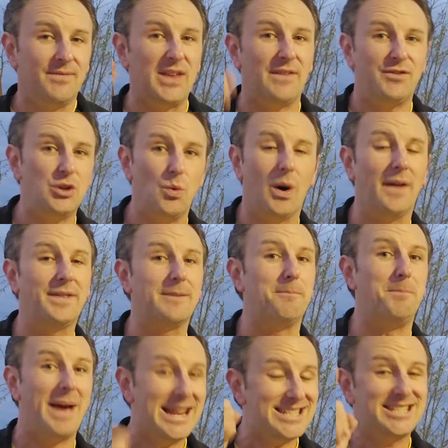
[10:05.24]
If you want the
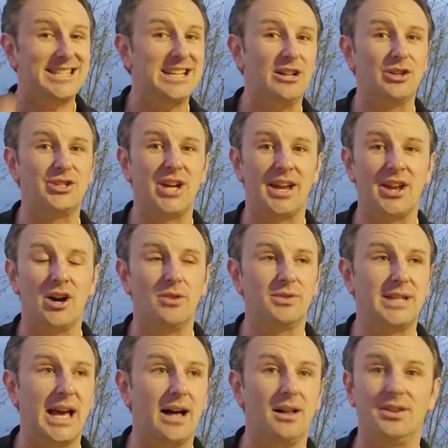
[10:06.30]
best deals on
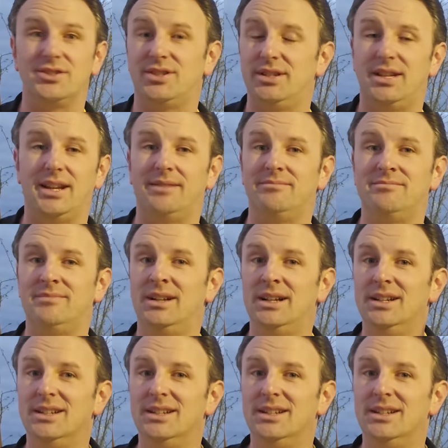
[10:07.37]
hotels, then